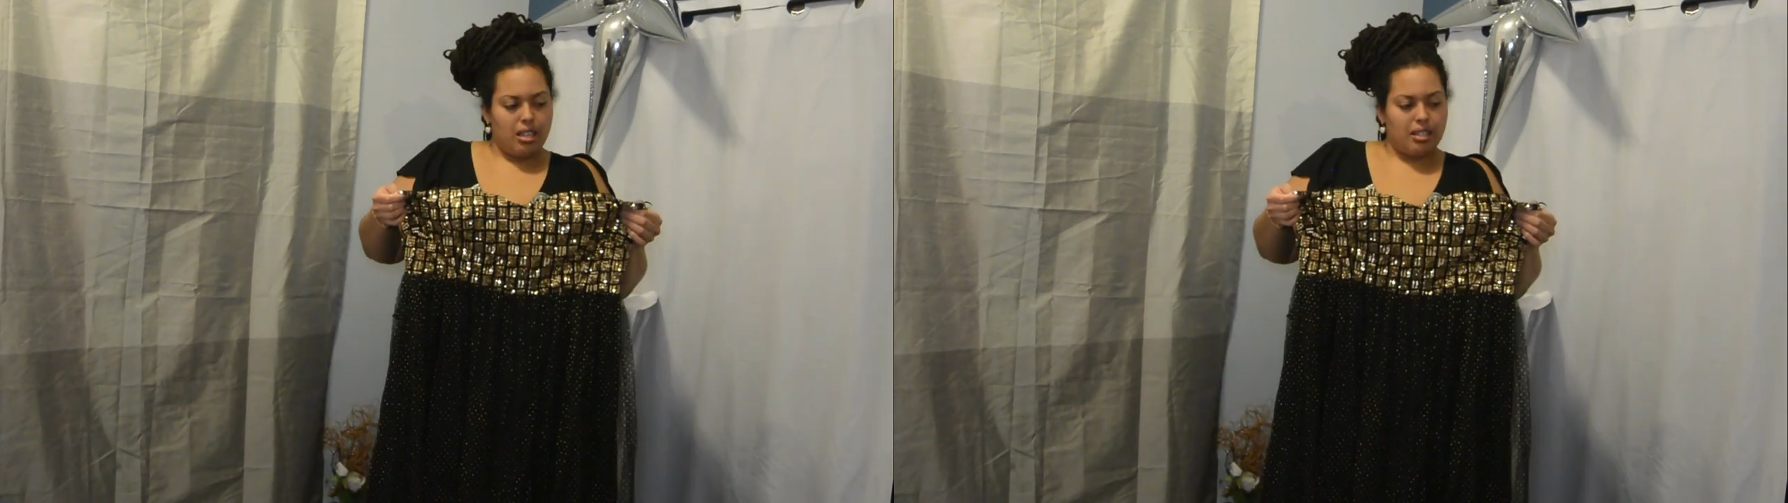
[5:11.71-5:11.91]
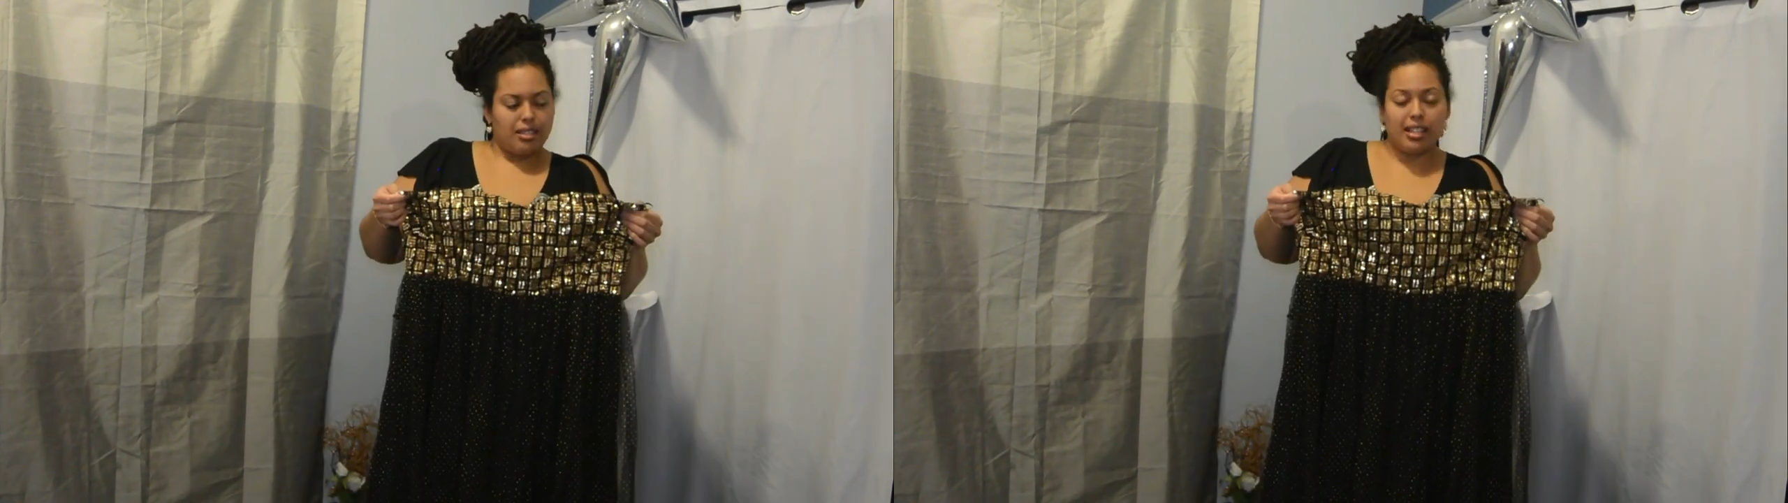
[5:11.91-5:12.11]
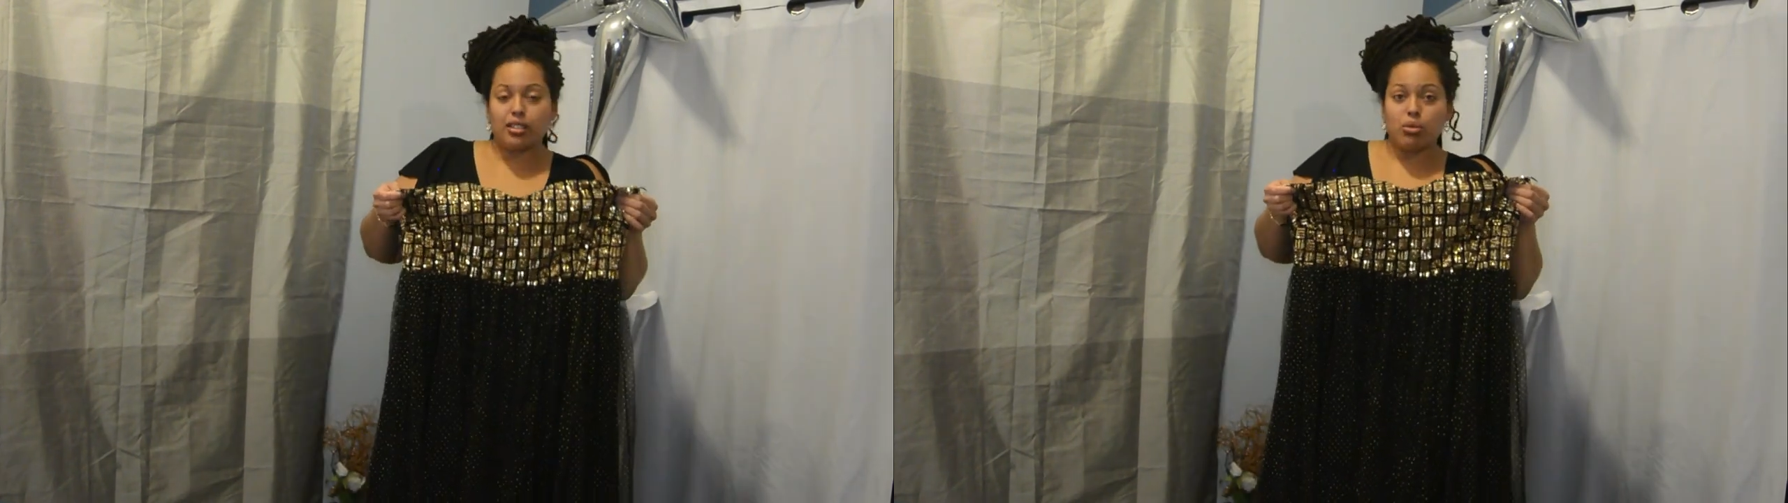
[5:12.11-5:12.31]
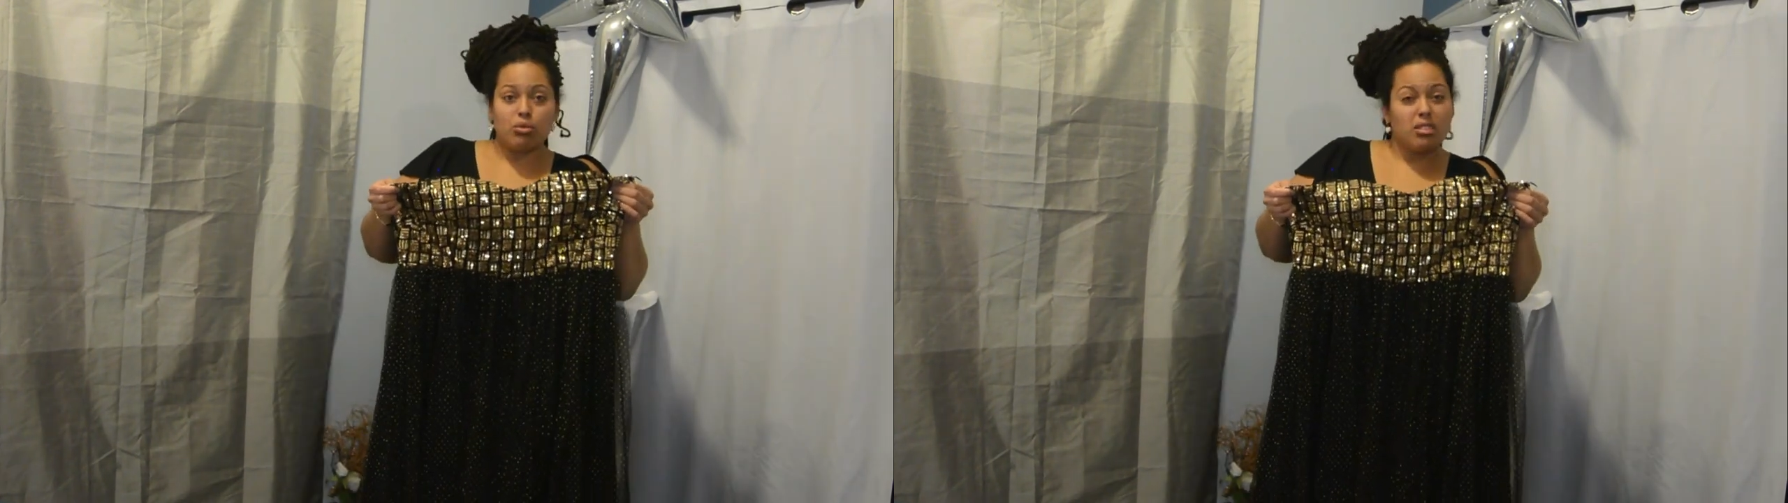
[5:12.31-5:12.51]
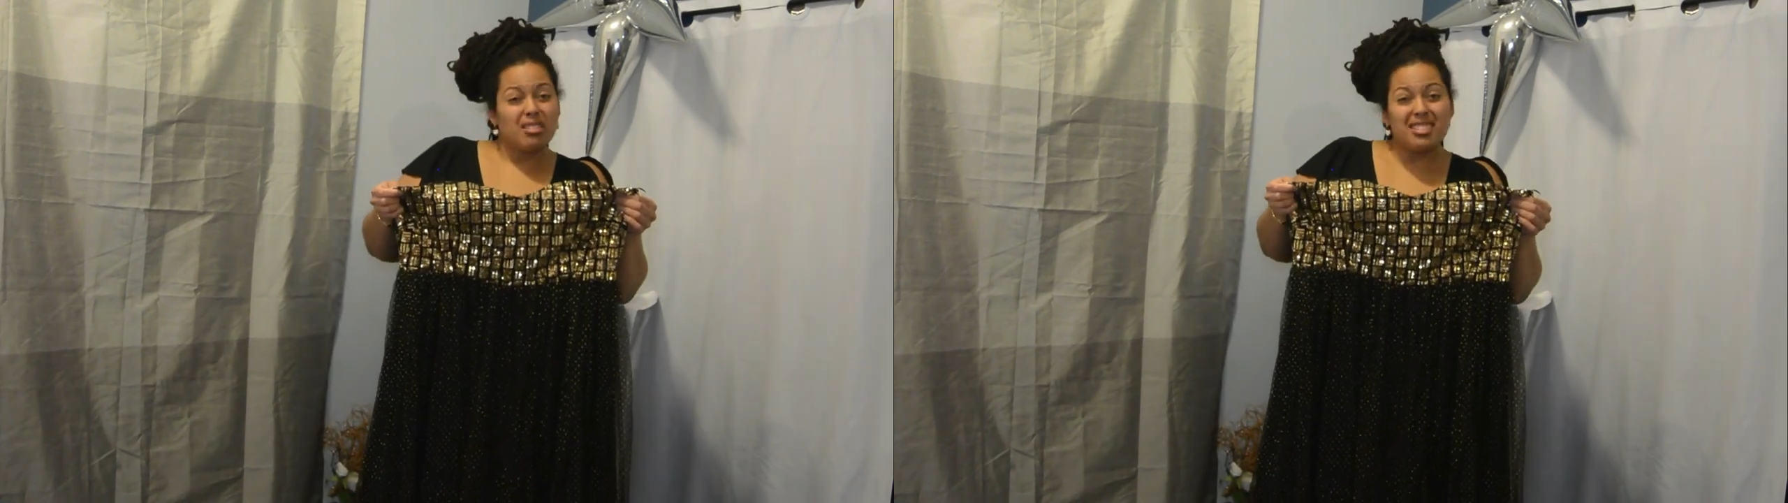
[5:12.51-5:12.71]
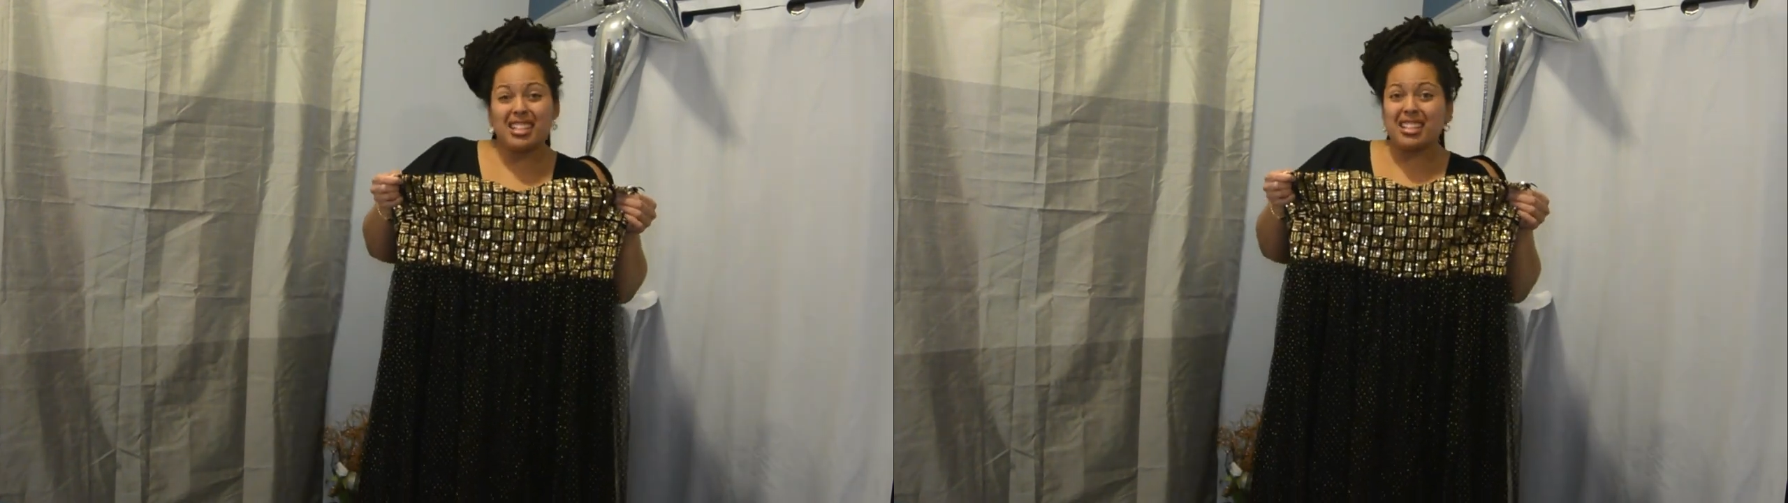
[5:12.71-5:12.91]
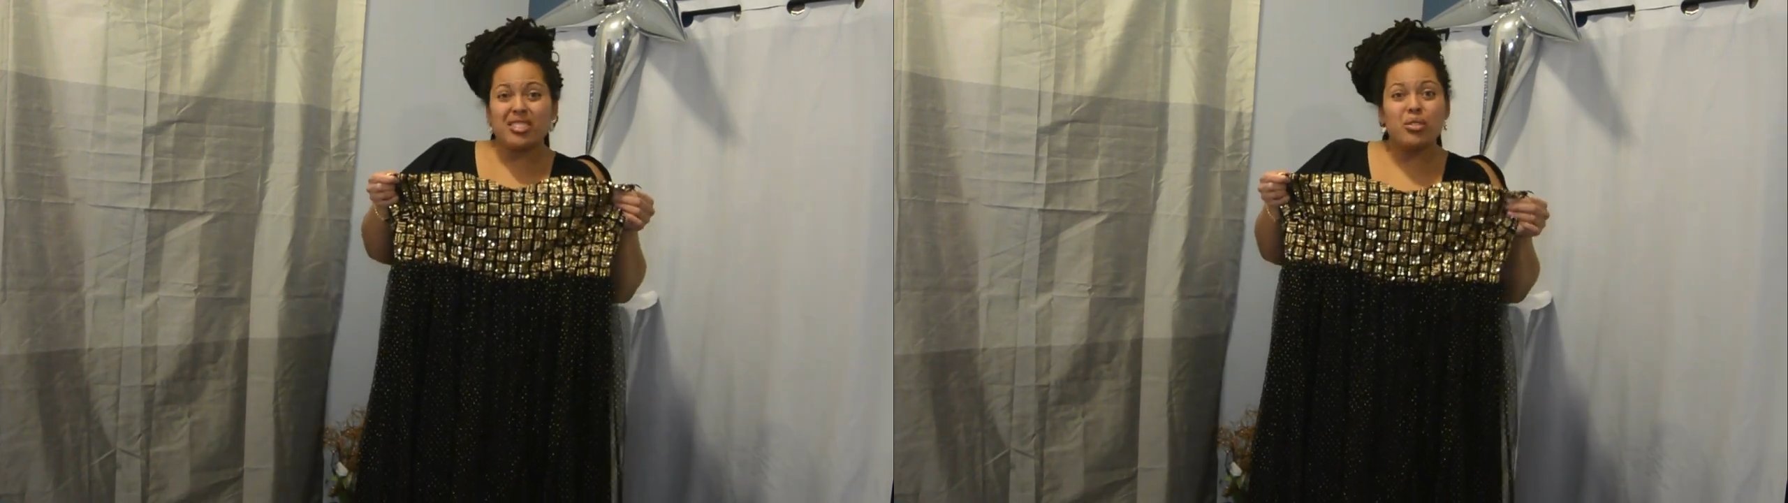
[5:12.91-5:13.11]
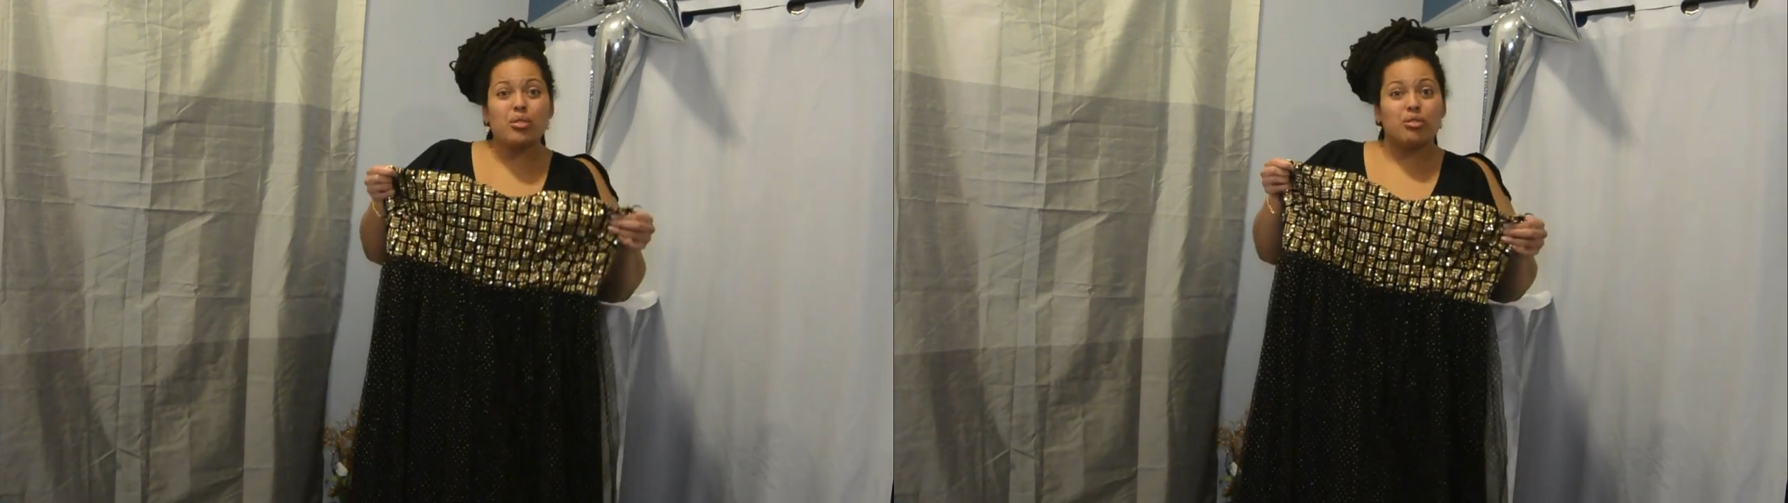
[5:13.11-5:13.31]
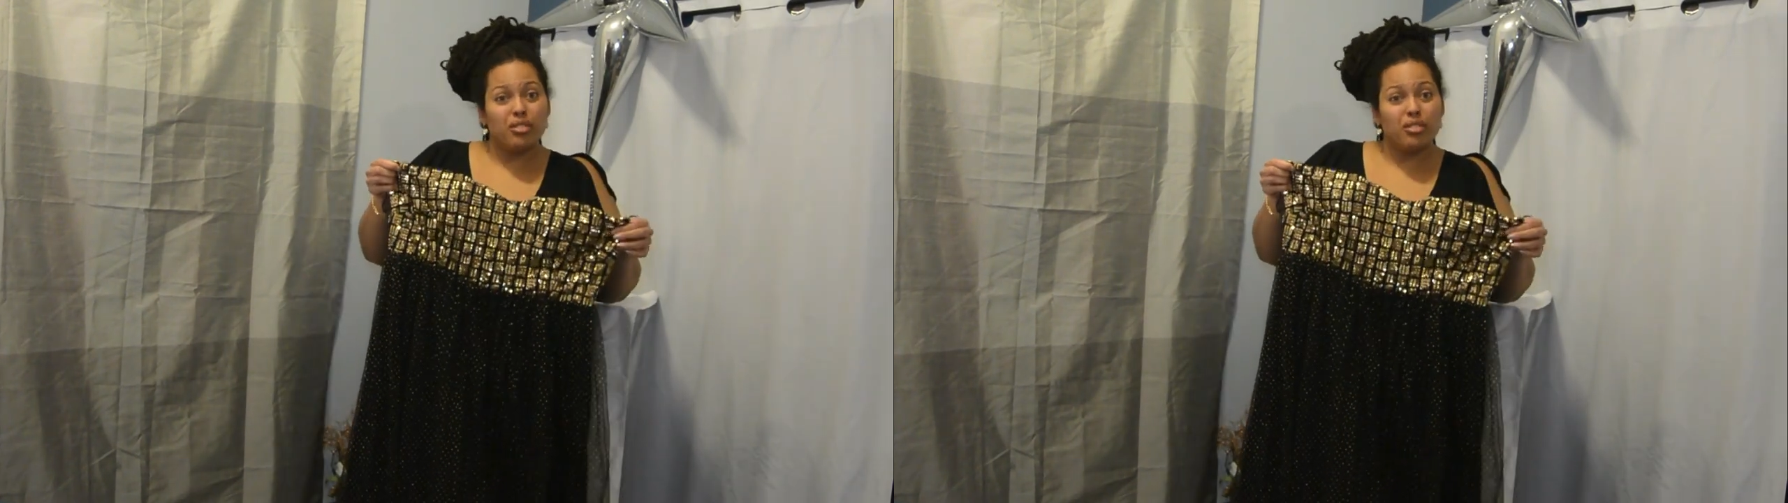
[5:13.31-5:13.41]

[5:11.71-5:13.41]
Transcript: Stay tuned. Stay tuned